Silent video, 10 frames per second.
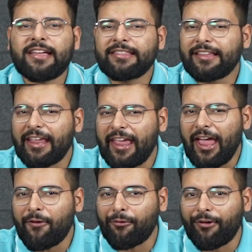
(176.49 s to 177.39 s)
then hey
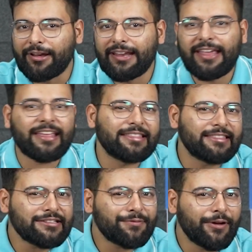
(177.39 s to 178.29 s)
everyone, in
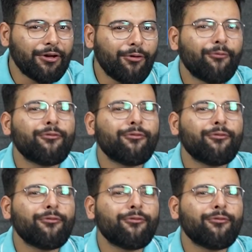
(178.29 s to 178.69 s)
this video,